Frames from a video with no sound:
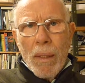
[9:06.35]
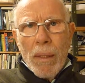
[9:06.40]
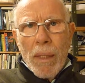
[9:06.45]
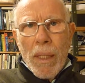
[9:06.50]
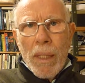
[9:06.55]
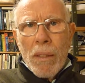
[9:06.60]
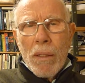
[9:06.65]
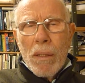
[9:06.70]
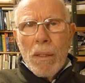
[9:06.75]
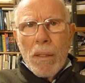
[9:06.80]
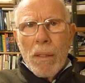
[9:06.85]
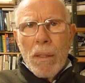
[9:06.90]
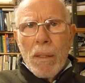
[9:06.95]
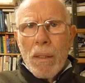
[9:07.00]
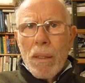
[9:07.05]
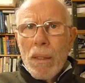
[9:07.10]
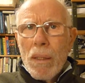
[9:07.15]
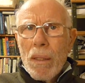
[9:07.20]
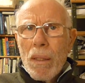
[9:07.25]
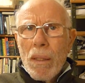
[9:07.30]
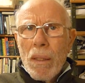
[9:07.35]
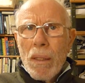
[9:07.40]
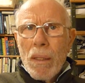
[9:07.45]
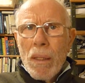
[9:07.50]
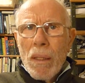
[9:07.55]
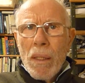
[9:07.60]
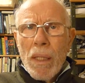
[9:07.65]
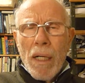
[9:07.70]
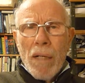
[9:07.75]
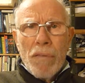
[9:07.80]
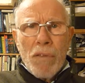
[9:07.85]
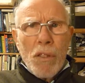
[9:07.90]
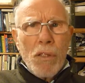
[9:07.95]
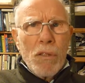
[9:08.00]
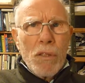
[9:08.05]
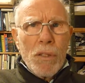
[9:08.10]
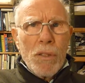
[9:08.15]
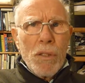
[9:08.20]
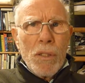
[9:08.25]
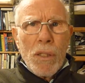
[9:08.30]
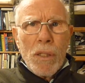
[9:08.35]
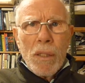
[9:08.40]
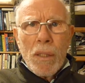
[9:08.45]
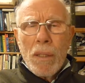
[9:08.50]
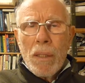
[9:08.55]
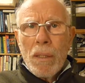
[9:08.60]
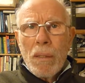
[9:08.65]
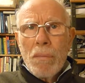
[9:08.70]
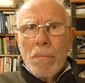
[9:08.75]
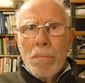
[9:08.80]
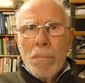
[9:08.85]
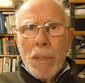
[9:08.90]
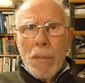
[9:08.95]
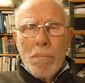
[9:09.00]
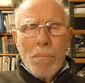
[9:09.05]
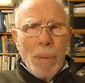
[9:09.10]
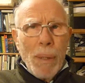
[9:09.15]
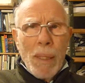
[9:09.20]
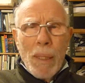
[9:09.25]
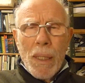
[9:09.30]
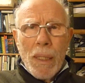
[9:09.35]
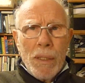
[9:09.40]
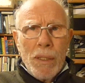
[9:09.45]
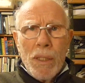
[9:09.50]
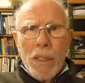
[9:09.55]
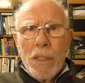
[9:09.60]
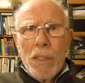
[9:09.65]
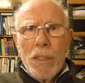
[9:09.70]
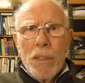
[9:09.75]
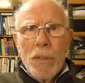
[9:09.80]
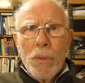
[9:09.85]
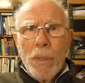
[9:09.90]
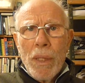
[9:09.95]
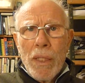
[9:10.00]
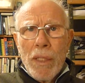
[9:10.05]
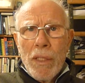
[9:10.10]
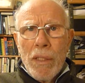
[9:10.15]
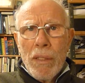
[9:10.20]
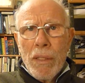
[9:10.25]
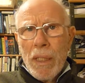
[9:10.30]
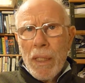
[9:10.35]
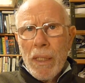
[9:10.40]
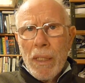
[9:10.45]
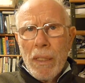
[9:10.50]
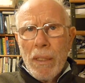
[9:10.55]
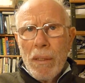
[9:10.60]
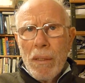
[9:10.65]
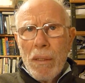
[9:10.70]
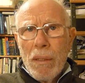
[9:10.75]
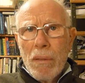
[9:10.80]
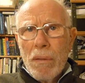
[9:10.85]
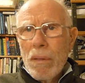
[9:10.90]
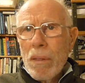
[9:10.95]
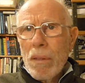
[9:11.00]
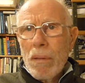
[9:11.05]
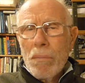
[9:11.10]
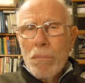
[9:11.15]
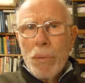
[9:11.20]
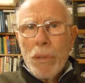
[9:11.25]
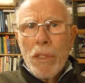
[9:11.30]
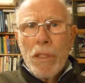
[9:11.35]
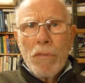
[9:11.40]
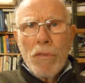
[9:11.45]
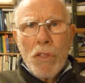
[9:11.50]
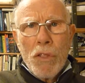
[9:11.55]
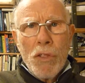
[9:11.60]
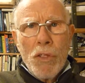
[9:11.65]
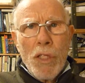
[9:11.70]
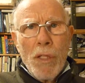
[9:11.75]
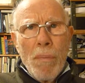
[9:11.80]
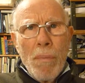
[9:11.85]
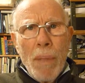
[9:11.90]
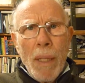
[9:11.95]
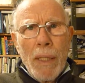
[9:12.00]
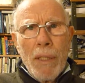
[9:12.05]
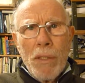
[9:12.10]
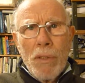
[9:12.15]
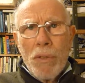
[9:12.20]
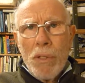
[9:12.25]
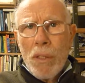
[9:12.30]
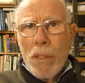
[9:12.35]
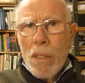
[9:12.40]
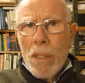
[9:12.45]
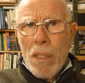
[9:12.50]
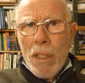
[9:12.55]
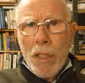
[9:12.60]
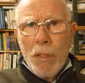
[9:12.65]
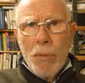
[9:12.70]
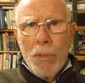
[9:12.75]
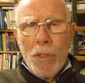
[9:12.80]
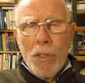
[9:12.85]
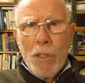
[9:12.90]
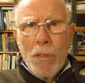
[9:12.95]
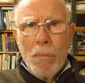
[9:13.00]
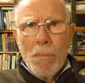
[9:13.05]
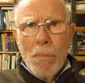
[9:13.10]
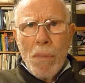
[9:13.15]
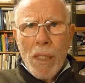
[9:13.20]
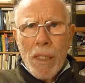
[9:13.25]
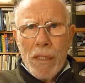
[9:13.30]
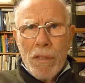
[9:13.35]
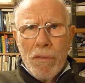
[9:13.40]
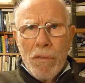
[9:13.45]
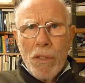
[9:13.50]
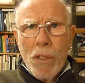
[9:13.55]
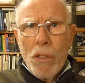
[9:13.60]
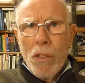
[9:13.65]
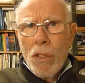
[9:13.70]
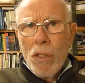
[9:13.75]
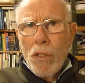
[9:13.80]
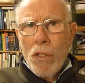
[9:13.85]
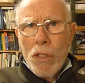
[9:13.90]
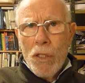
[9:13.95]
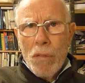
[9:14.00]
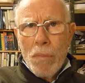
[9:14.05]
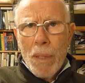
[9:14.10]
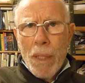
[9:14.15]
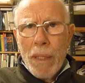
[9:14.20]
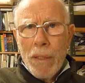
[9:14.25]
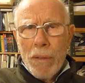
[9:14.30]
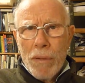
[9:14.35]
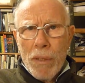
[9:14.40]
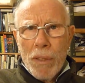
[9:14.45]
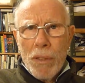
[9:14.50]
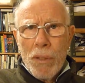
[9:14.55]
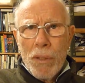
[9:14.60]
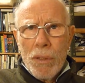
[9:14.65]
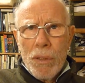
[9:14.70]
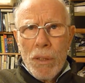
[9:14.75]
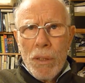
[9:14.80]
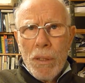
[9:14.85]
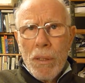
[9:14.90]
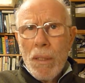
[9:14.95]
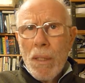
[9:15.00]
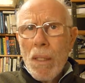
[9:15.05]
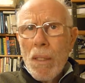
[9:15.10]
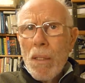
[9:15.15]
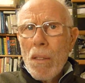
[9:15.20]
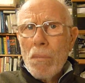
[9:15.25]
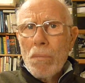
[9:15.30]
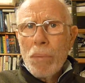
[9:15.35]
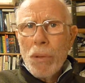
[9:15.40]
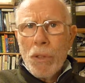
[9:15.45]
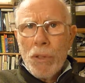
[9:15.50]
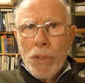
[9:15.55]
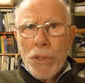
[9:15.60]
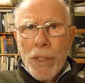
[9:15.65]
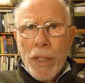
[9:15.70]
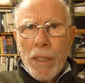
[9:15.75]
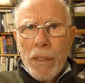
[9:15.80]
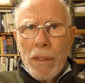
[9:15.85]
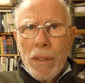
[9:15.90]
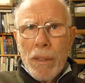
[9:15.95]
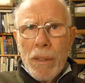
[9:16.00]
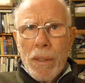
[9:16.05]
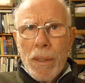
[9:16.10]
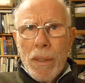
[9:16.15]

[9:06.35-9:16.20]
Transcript: Now, I have not uh, been party to any of the previous debates and arguments that might have gone about this uh, project.